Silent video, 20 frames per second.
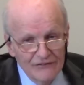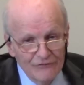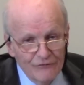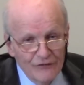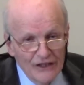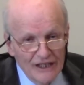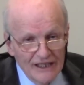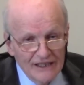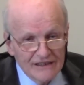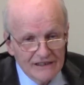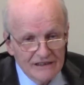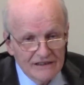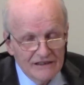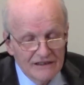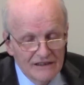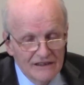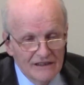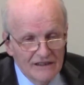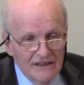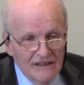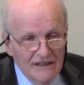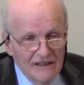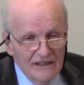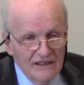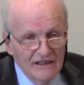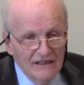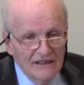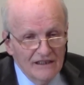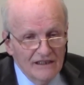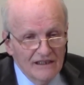in fact,
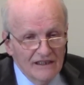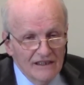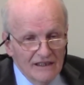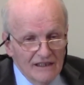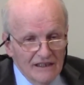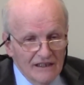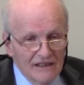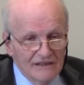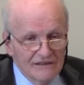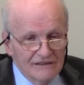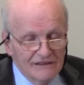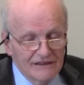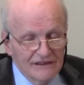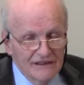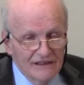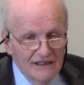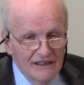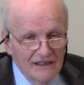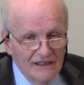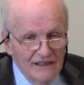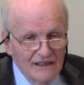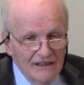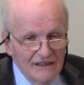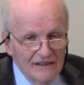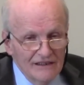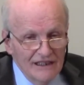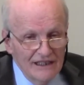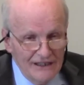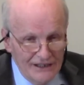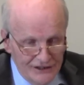and
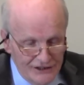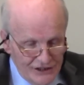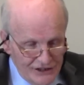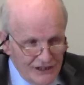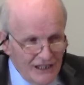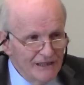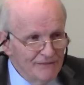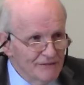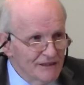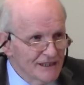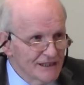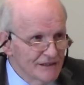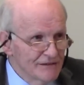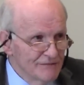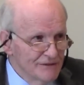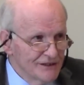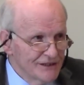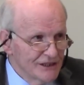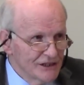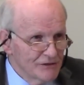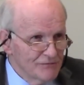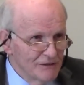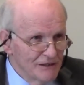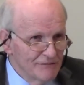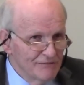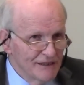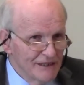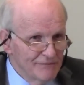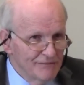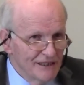it's the same argument that's
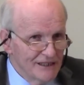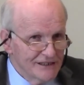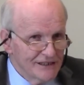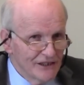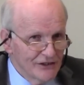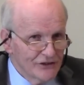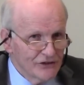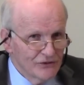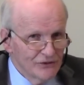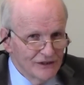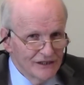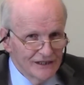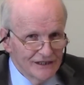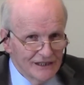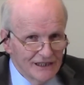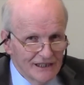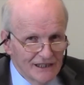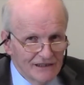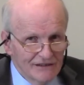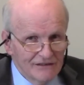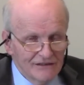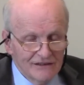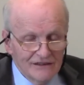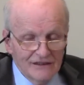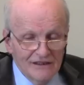being made by South Korea now,